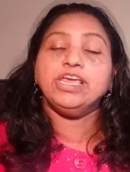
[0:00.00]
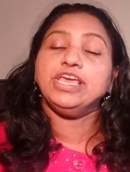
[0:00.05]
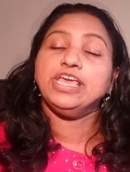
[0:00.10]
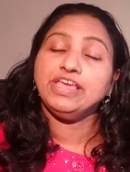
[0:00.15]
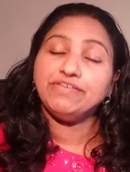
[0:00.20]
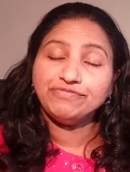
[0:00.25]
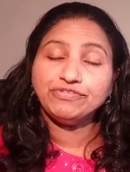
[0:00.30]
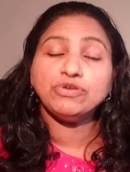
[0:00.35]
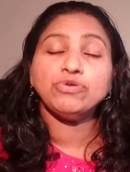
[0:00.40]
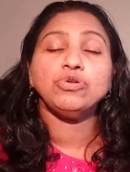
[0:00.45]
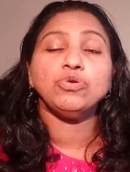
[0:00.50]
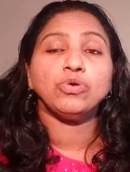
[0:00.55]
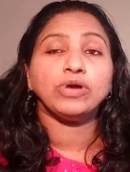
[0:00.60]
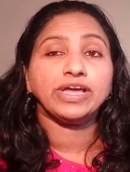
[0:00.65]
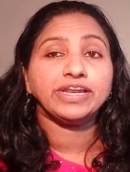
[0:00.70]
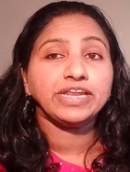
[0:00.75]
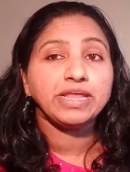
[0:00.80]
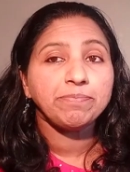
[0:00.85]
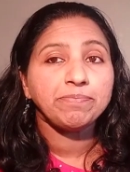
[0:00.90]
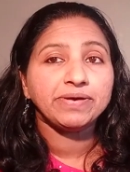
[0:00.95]
If you look
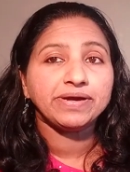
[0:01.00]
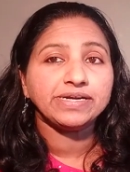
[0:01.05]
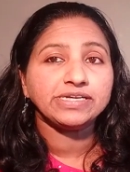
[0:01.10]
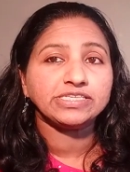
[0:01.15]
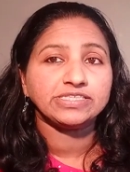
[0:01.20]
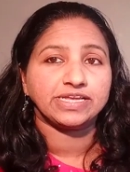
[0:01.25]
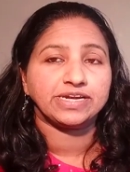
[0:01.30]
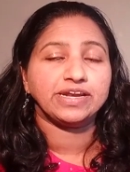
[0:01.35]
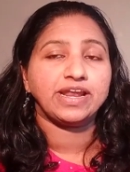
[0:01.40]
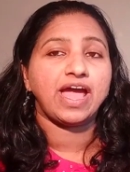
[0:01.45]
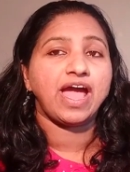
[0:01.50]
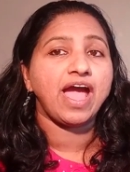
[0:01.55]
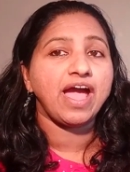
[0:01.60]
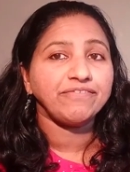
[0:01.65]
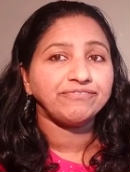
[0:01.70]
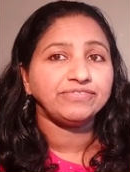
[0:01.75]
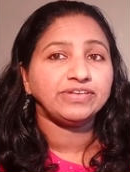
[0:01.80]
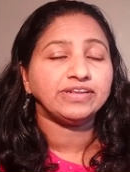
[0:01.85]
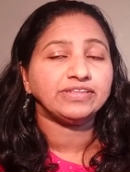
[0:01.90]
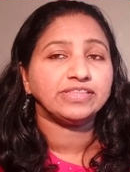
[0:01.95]
at a person
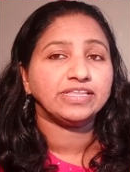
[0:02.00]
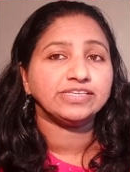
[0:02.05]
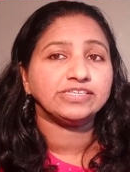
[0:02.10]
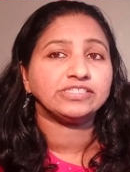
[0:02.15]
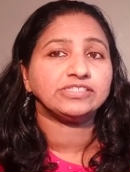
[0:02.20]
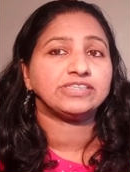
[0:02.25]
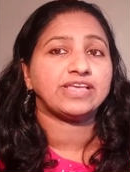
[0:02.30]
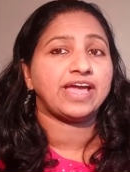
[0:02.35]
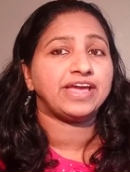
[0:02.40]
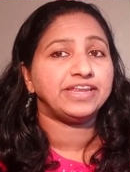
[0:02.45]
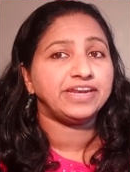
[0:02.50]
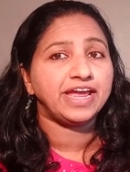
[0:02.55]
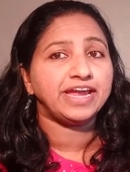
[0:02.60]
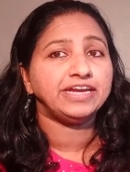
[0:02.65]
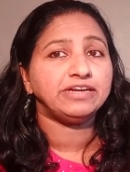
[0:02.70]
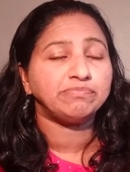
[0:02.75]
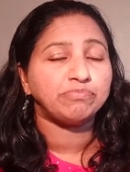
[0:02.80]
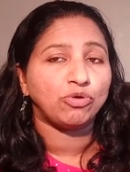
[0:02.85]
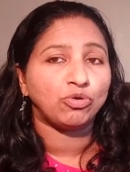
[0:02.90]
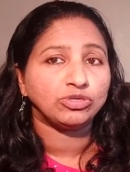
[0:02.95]
after this
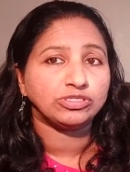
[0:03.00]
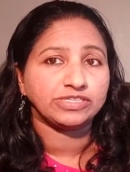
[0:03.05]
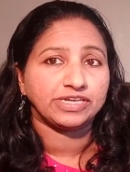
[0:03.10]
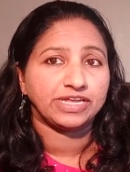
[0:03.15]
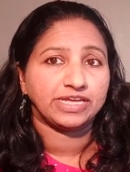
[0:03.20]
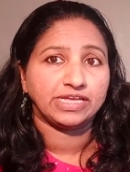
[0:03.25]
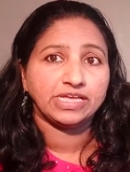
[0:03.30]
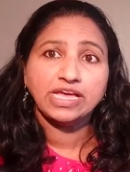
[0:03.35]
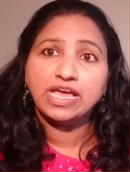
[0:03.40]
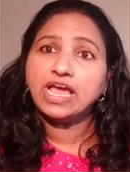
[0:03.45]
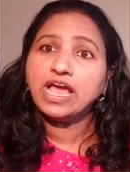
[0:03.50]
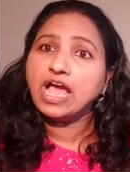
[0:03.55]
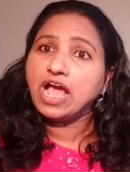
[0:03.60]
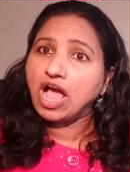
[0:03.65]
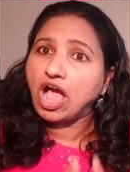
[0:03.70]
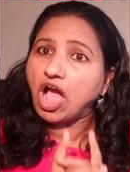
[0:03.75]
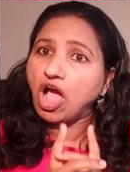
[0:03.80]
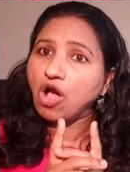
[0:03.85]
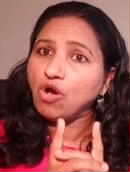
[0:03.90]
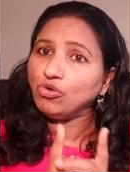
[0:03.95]
cyanide poisoning,
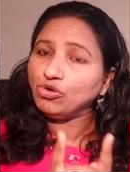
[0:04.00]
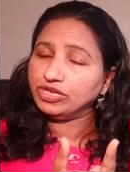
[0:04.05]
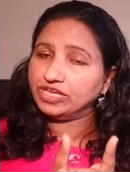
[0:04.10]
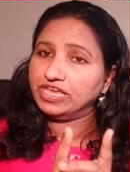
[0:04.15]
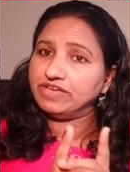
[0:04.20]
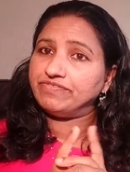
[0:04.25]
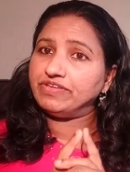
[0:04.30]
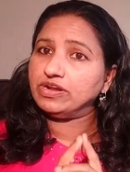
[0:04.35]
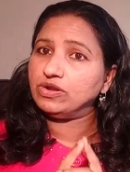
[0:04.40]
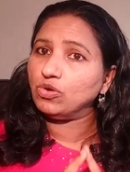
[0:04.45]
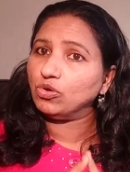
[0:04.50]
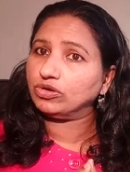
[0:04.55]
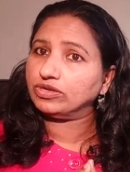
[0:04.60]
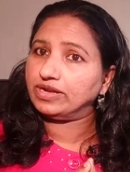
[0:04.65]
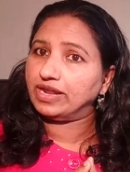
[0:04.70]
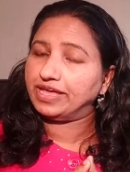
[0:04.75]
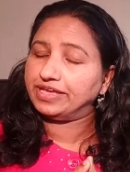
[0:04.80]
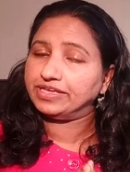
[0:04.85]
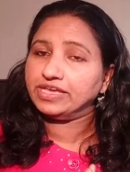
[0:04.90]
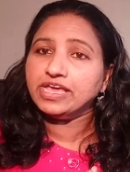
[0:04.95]
how he will look
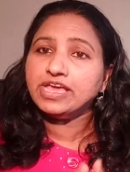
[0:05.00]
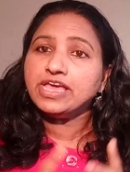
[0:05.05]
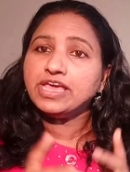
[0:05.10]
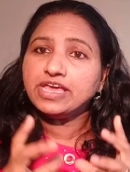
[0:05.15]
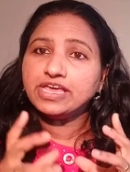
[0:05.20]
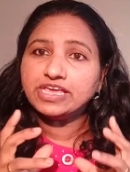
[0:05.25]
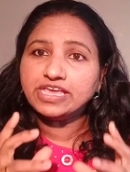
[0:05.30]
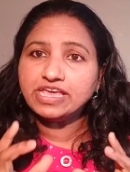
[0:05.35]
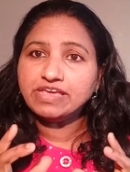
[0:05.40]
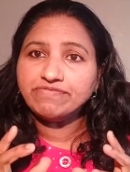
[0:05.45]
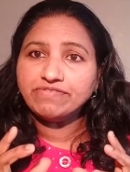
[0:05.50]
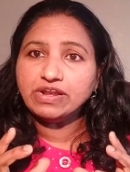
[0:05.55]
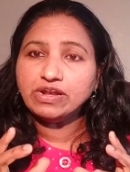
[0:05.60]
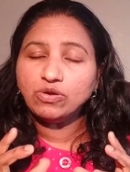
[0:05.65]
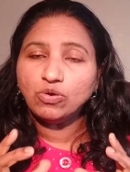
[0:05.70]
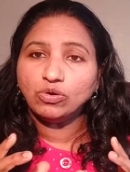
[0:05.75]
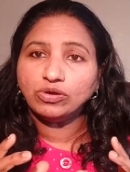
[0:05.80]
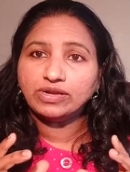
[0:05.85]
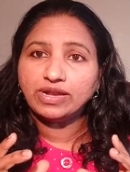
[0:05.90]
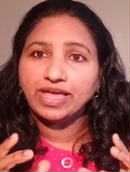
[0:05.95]
like? He will
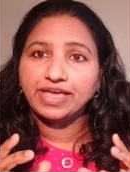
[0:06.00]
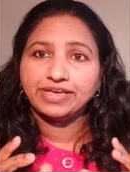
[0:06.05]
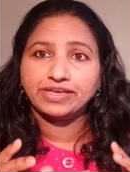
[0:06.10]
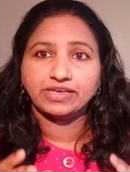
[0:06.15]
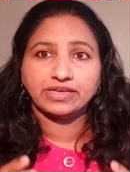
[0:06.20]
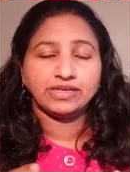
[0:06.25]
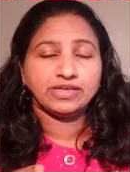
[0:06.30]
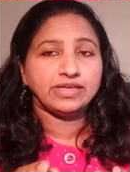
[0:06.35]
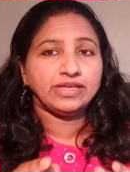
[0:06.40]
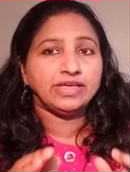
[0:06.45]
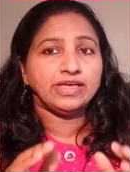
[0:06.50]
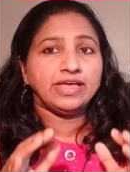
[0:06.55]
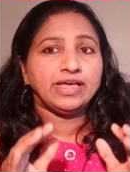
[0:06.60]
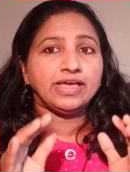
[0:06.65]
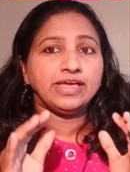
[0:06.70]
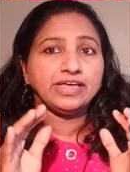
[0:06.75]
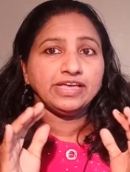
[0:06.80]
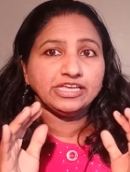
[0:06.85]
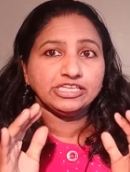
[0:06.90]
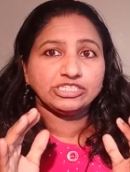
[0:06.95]
look like
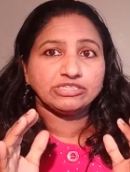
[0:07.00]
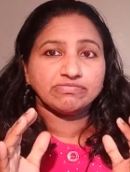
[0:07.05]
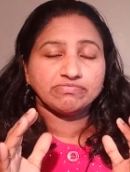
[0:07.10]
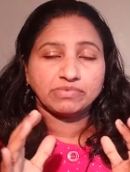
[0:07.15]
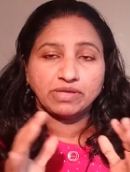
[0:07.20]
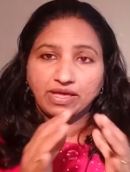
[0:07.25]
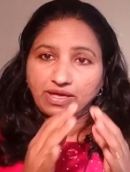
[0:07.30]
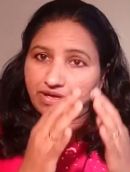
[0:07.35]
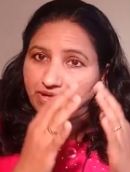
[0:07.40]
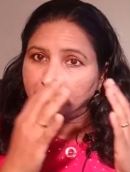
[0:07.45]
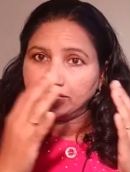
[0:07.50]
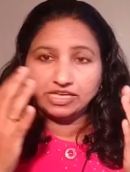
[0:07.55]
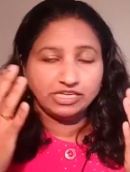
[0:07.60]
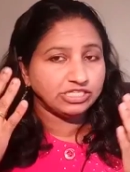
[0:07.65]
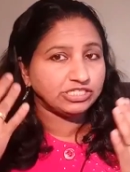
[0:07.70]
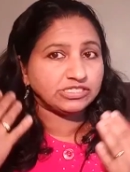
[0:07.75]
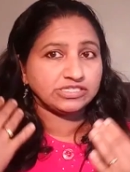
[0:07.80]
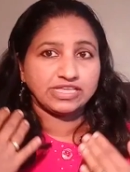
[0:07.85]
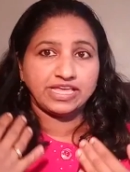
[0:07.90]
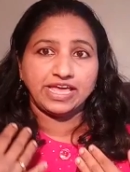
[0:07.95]
his
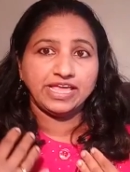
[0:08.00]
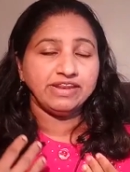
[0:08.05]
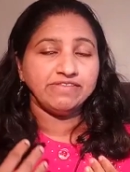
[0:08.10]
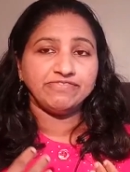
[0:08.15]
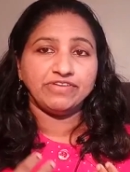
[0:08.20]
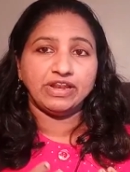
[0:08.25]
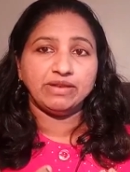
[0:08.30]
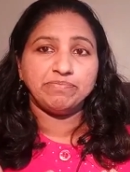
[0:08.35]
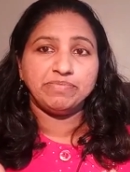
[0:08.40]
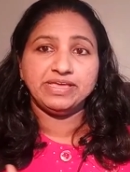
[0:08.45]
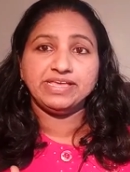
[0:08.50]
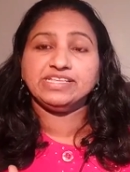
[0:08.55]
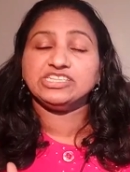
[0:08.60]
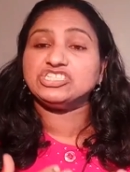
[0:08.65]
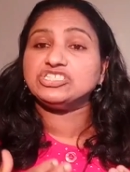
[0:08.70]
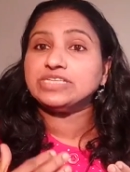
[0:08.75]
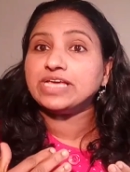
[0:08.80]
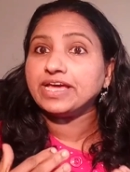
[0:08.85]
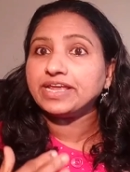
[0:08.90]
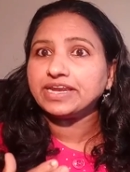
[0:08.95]
skin will be
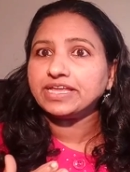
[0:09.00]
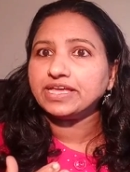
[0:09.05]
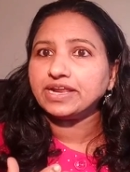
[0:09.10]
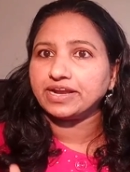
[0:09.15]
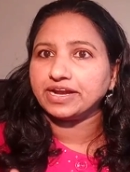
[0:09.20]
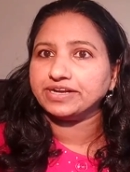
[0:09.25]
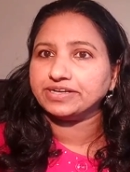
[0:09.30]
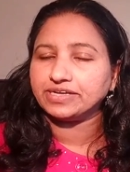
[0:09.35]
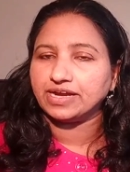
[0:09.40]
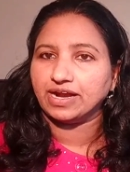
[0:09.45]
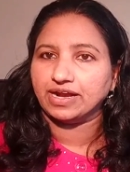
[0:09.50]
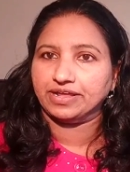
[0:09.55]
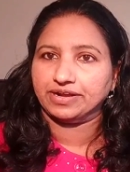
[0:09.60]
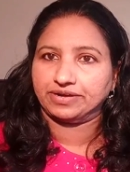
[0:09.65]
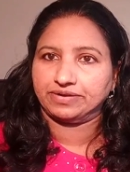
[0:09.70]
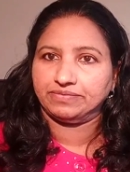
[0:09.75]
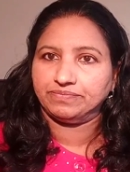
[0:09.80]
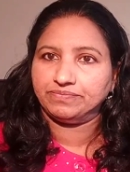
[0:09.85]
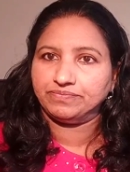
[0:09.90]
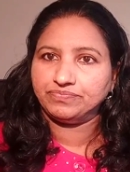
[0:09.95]
cherry red
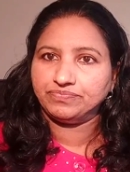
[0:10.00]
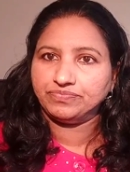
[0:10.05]
color,